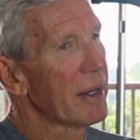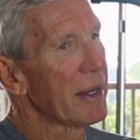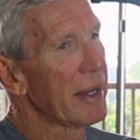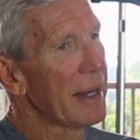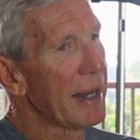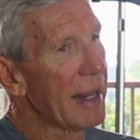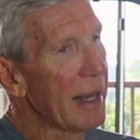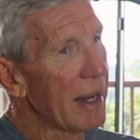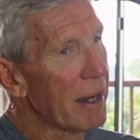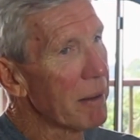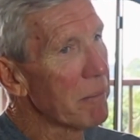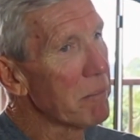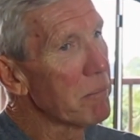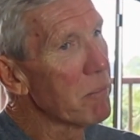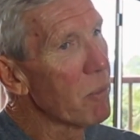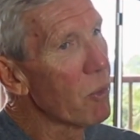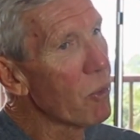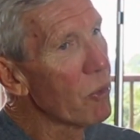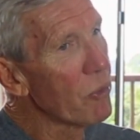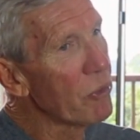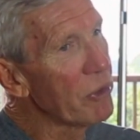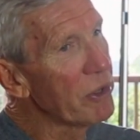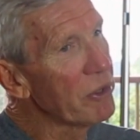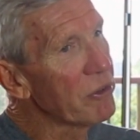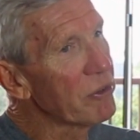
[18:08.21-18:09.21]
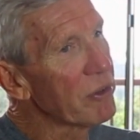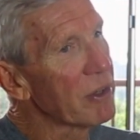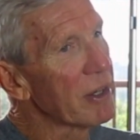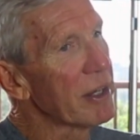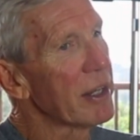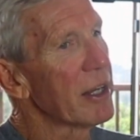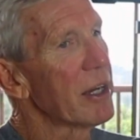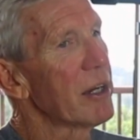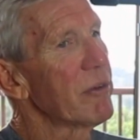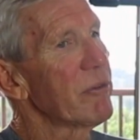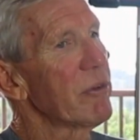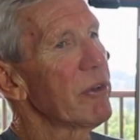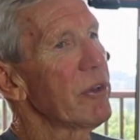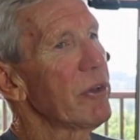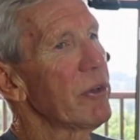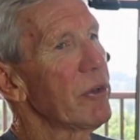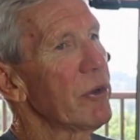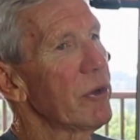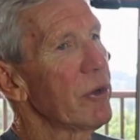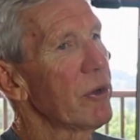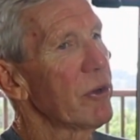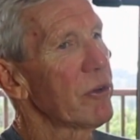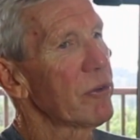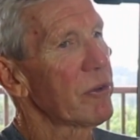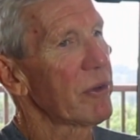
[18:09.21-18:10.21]
now, more recently over the
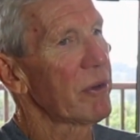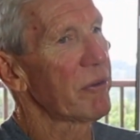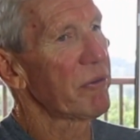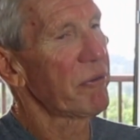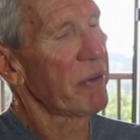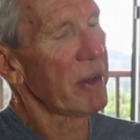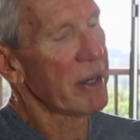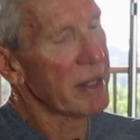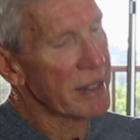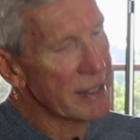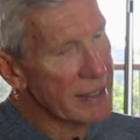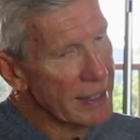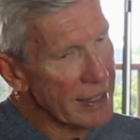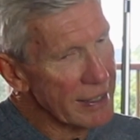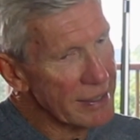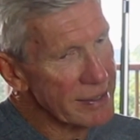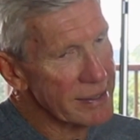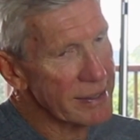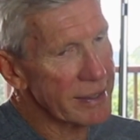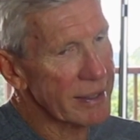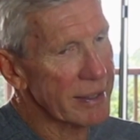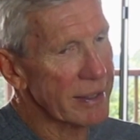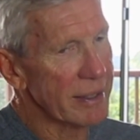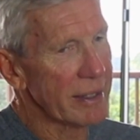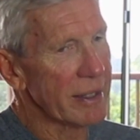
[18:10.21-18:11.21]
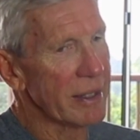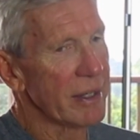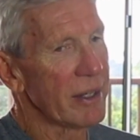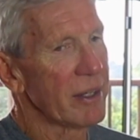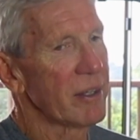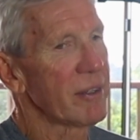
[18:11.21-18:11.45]
years, fantastically,